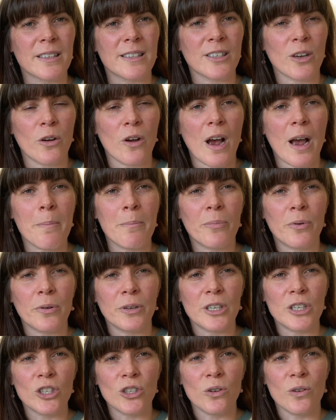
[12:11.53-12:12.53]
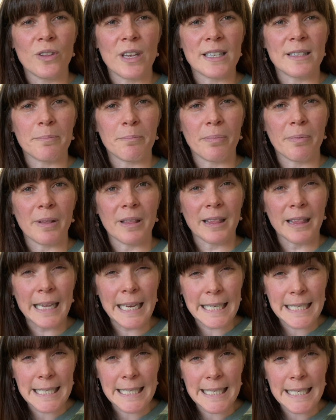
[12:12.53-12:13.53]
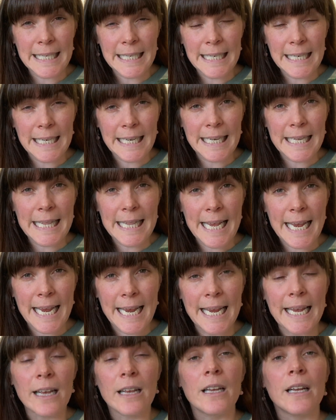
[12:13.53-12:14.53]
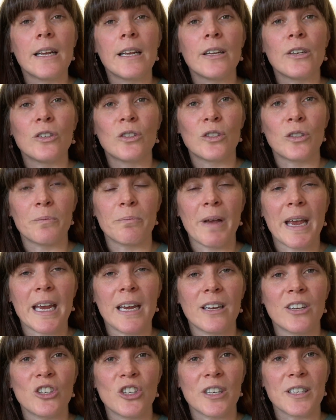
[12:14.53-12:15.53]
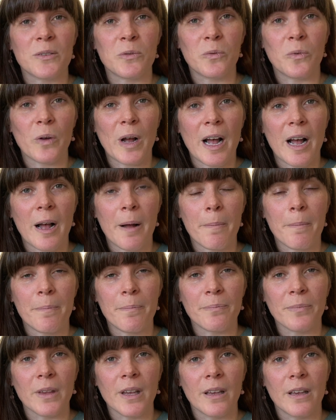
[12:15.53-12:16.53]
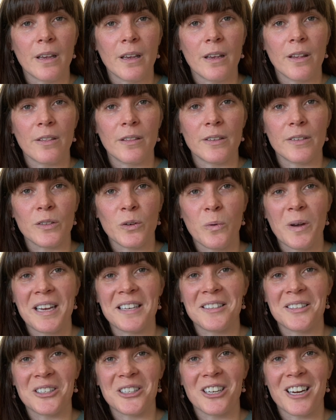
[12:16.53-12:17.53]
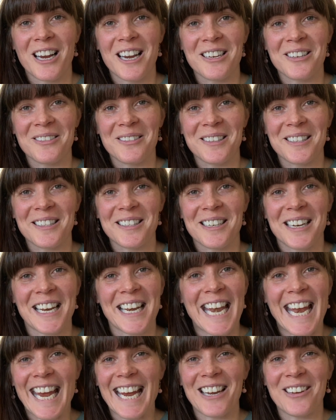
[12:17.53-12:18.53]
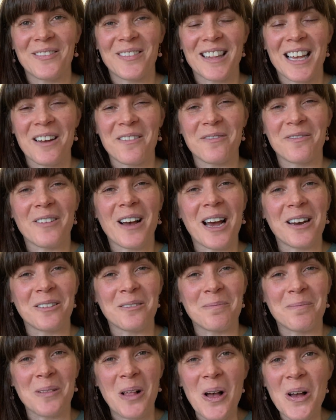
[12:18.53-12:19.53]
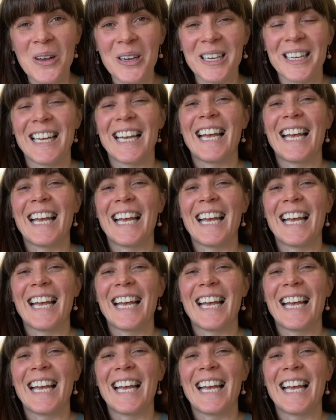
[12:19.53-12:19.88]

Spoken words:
So I'm pretty sure there's plenty in there to make just the squares and triangles that I need for that final block.